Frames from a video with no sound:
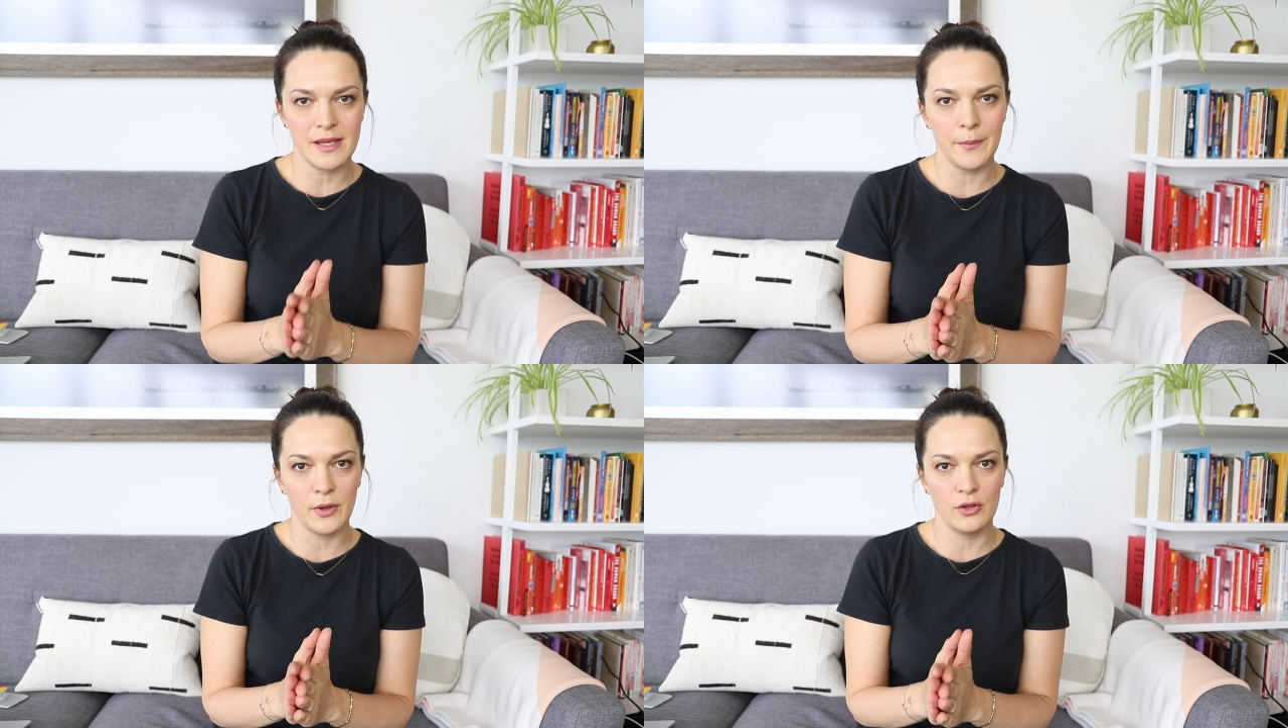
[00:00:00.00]

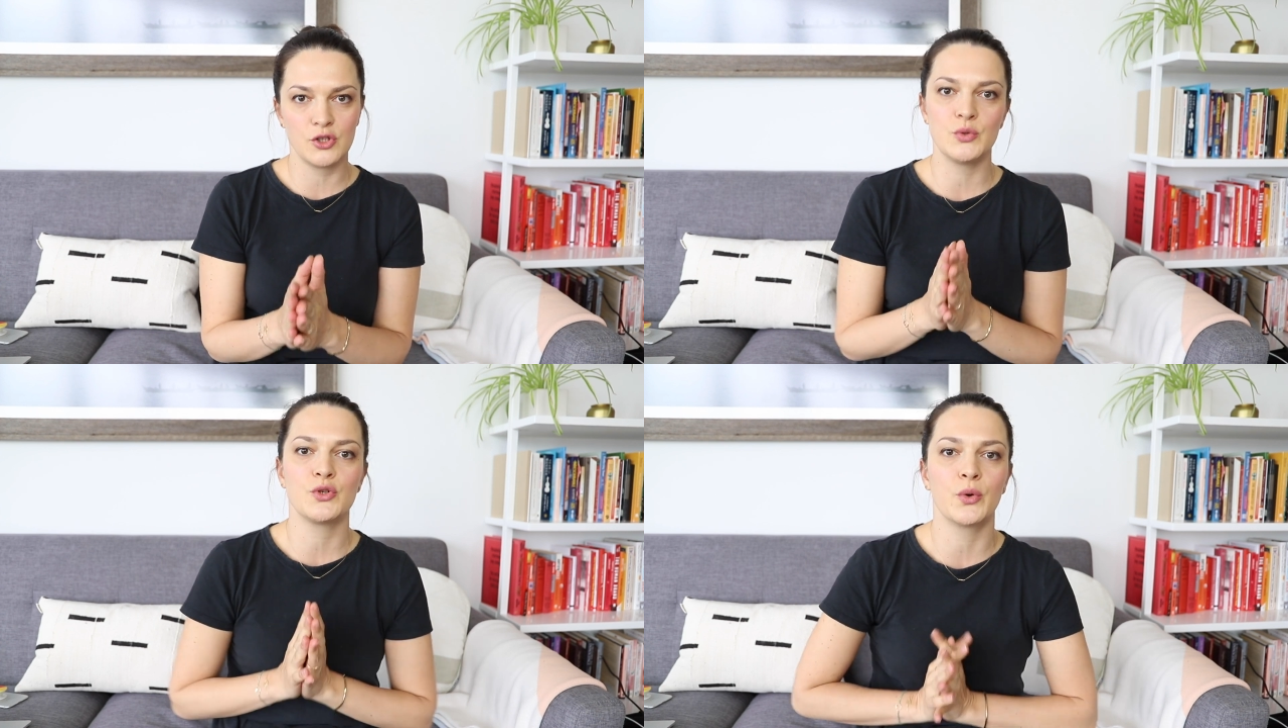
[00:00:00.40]
simple
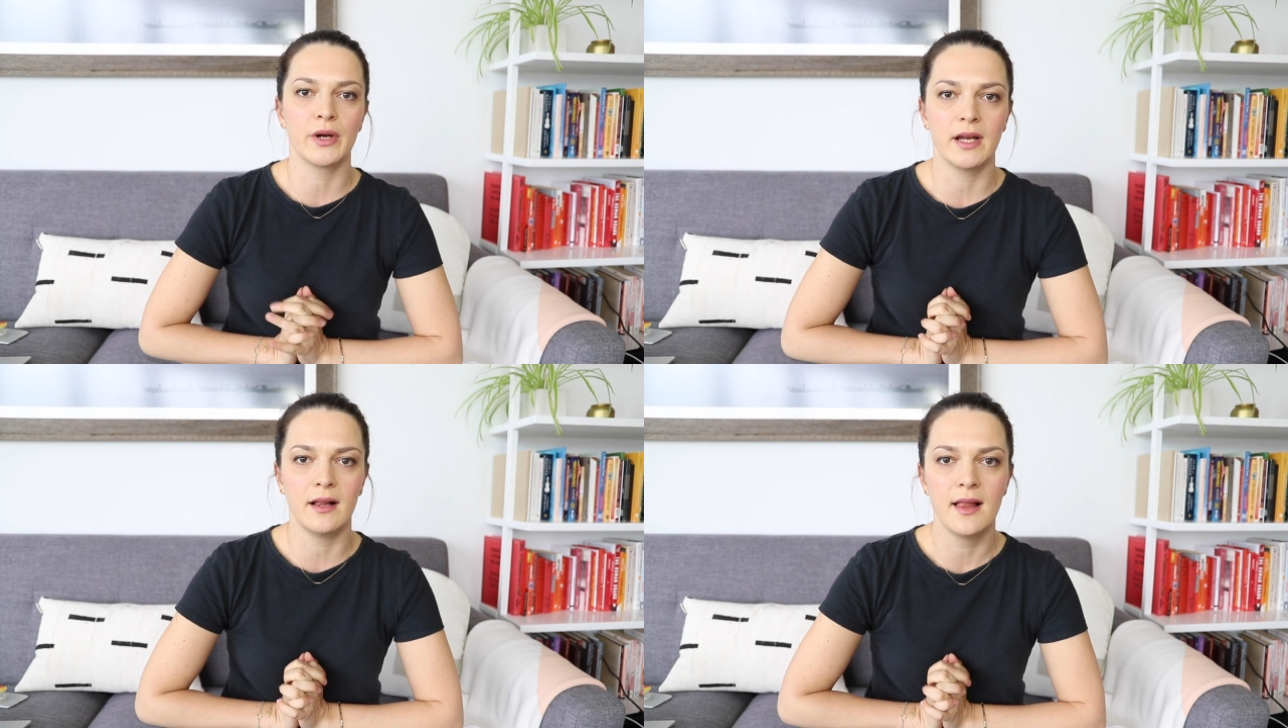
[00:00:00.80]

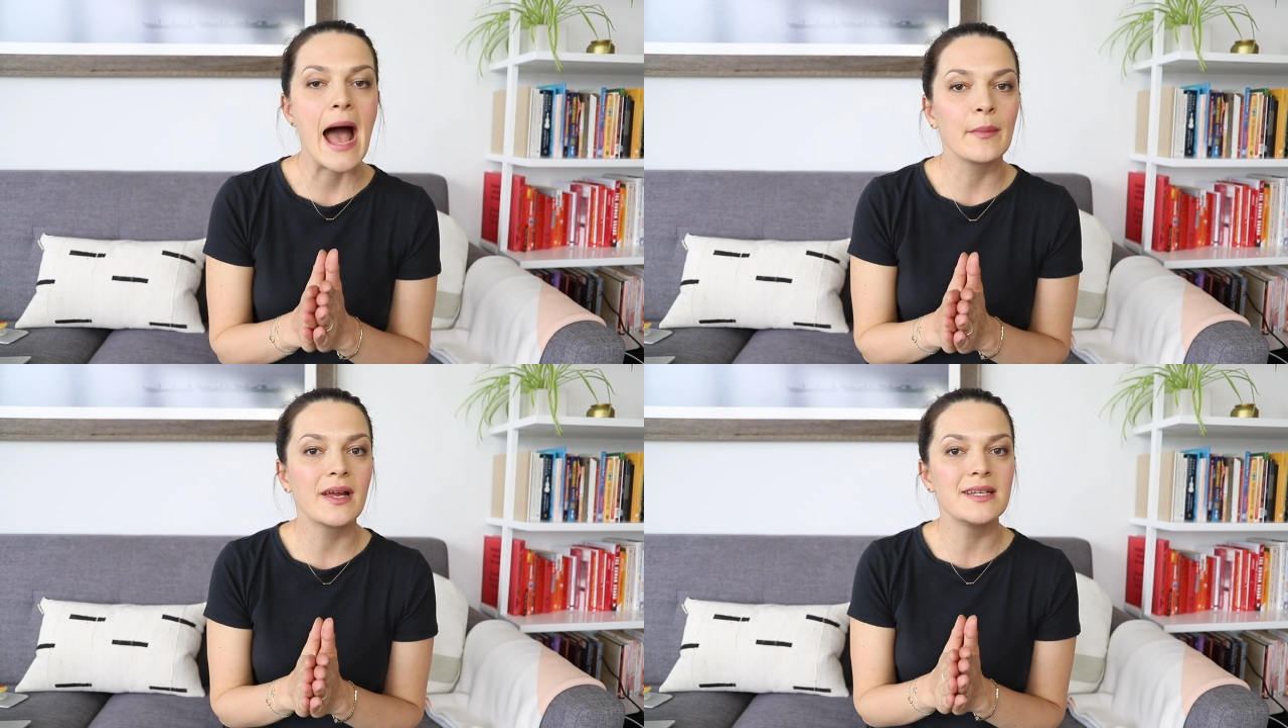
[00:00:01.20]
tutorial.
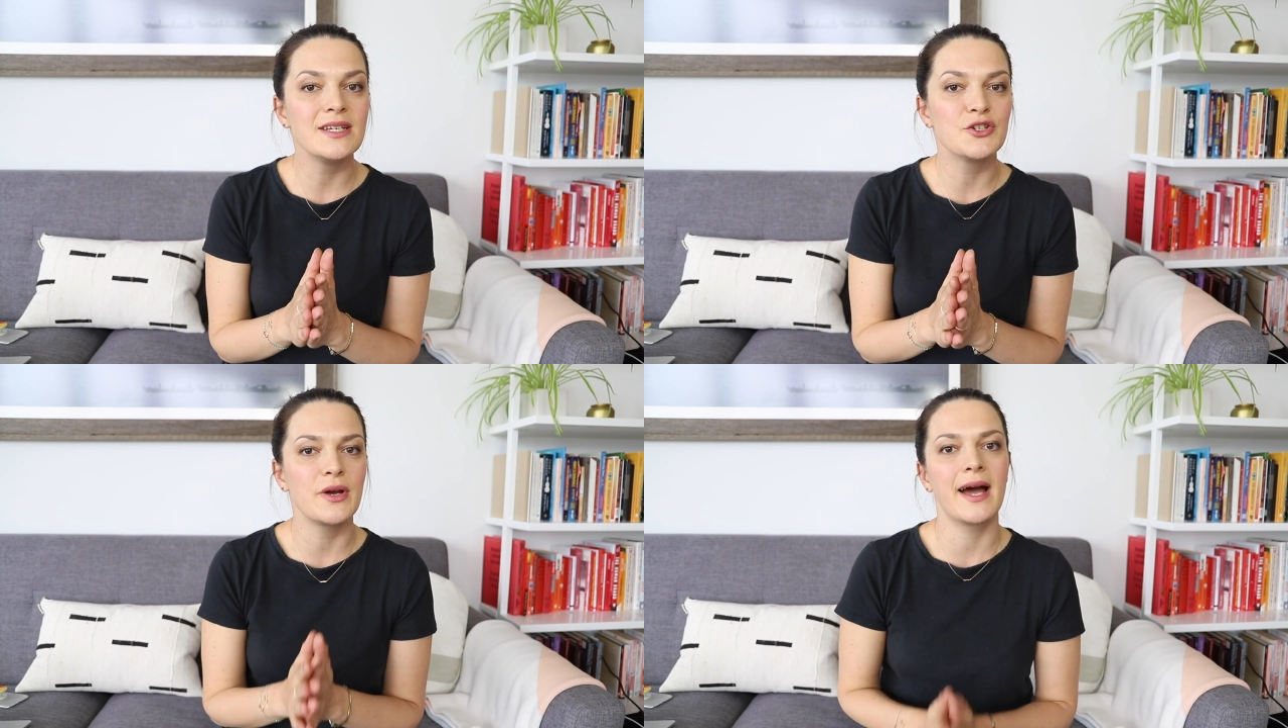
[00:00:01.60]
I'm going to
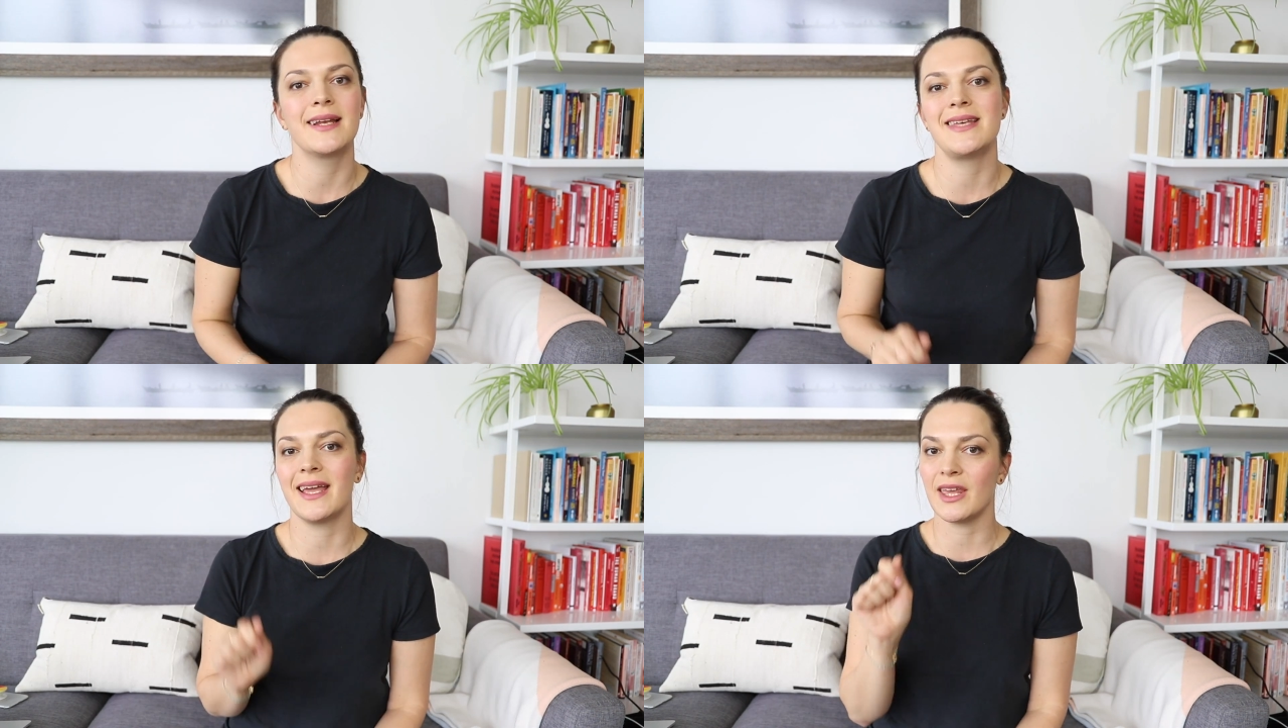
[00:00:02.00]
teach you how
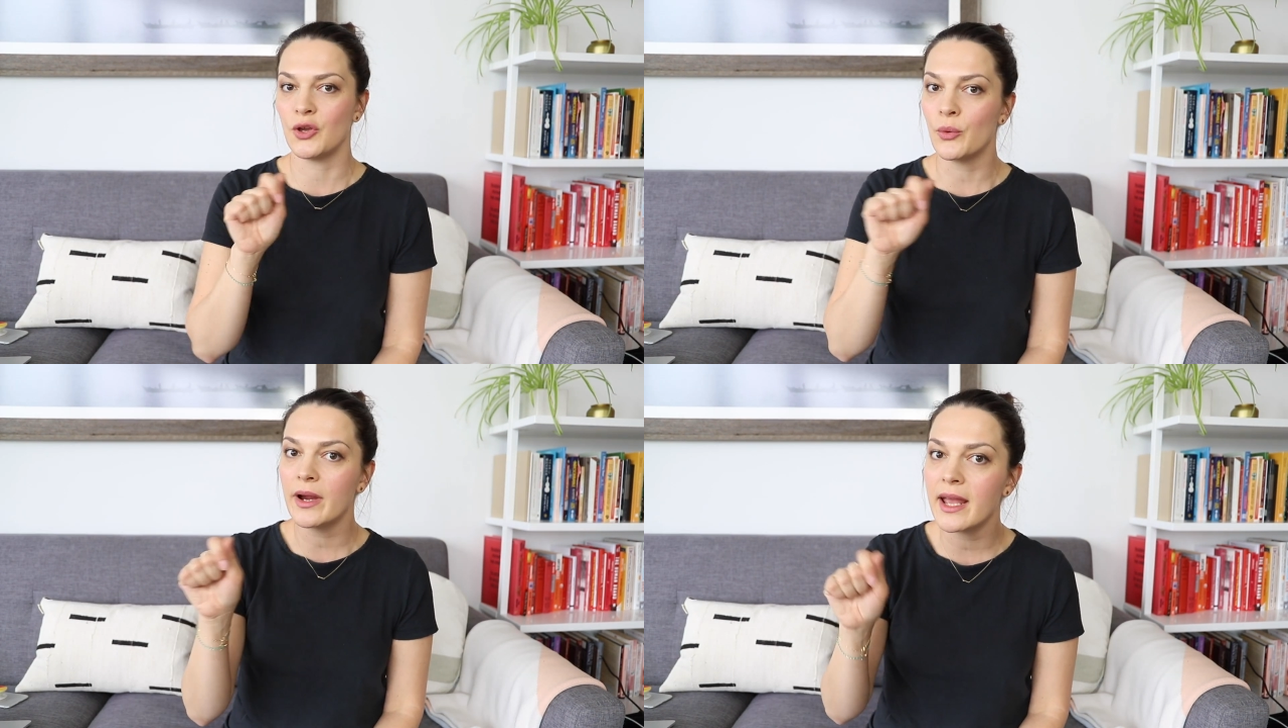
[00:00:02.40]
to take
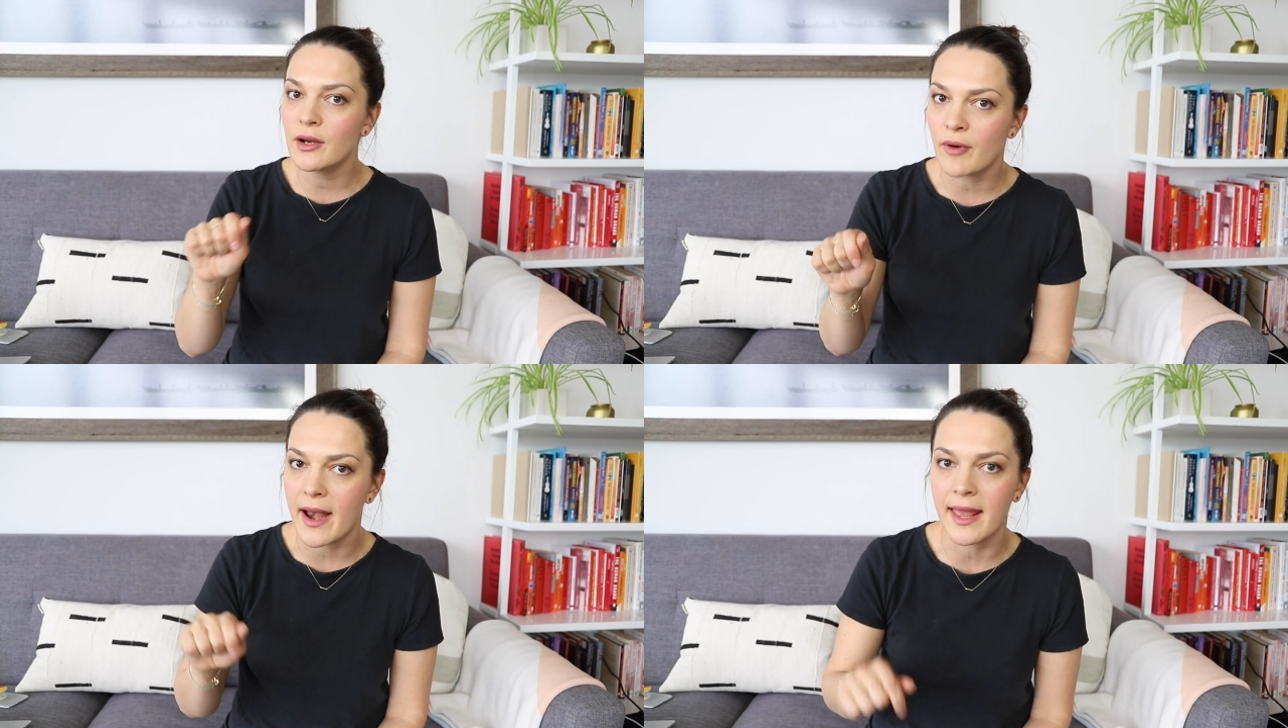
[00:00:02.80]
your
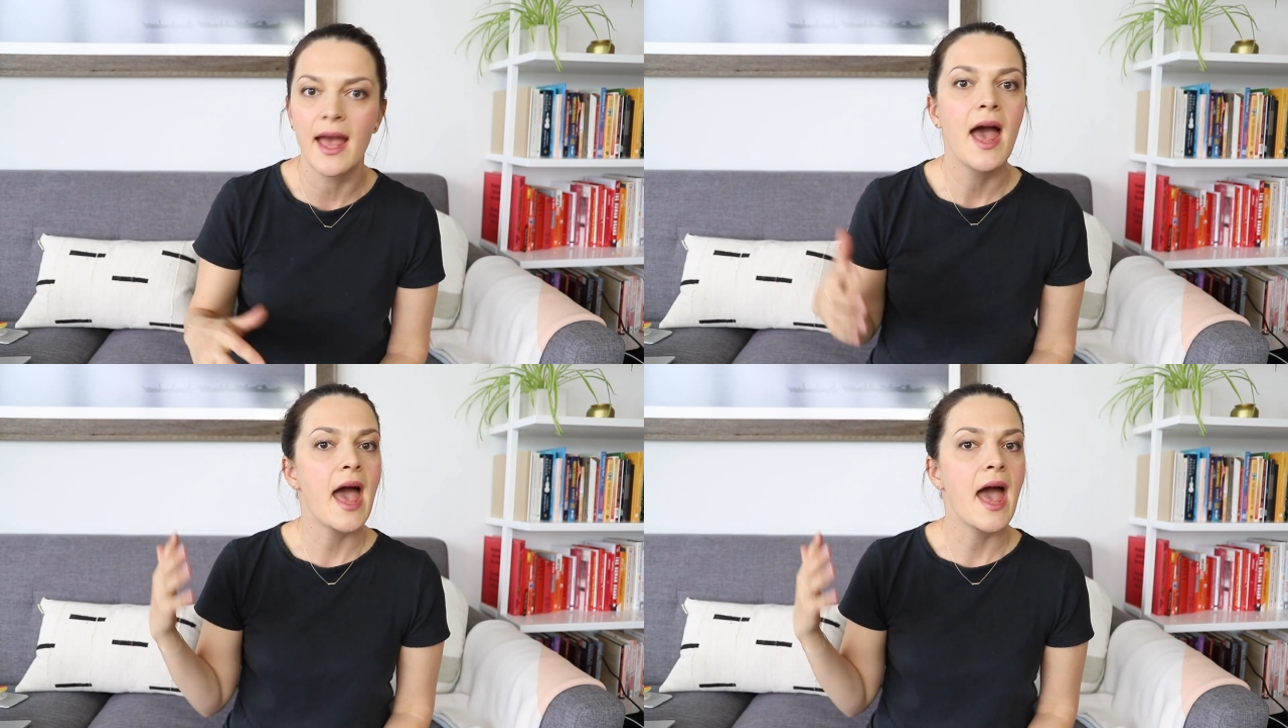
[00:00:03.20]
handwriting